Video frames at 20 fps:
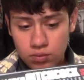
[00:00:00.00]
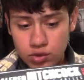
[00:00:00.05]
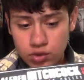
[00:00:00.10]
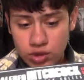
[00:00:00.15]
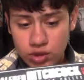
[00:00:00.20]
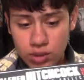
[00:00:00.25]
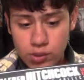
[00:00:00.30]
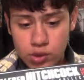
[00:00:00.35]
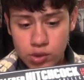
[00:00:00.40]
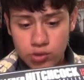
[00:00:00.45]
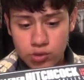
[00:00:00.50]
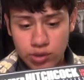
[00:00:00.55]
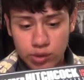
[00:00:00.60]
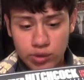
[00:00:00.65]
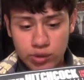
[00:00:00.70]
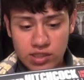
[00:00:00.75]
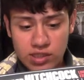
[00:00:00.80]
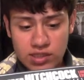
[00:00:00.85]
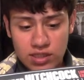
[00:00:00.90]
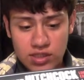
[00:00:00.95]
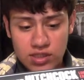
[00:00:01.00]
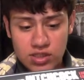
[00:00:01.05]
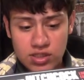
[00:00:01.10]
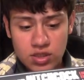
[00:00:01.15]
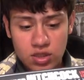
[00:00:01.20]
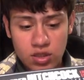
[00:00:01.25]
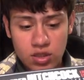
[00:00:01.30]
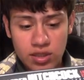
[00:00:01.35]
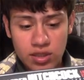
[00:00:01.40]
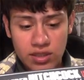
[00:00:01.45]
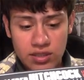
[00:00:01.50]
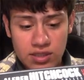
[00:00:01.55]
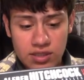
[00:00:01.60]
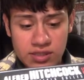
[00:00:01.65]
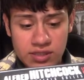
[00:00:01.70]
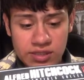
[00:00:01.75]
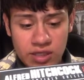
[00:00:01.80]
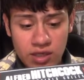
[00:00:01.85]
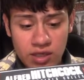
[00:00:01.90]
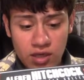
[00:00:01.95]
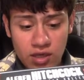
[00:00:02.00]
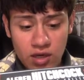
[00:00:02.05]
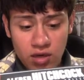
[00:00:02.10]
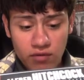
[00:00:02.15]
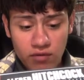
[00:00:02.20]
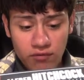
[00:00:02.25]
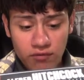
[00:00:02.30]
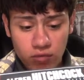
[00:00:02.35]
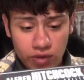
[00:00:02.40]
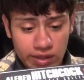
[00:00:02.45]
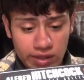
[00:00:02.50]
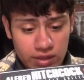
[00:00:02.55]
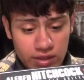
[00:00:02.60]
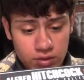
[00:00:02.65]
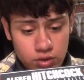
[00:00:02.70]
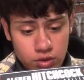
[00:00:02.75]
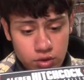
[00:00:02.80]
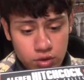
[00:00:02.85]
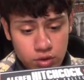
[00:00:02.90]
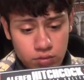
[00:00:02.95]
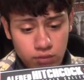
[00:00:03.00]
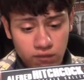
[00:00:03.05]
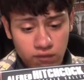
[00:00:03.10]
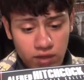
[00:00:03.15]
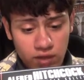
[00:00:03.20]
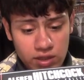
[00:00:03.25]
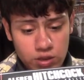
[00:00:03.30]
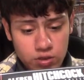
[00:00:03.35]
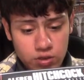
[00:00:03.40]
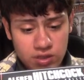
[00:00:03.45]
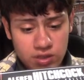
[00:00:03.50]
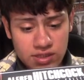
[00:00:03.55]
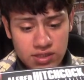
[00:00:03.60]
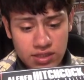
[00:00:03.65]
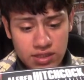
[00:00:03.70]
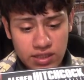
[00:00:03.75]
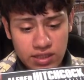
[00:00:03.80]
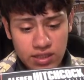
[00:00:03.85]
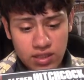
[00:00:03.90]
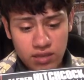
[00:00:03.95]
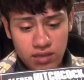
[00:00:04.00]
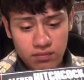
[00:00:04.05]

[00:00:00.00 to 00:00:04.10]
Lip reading: James Stewart and Grace Kelly star in this voyeuristic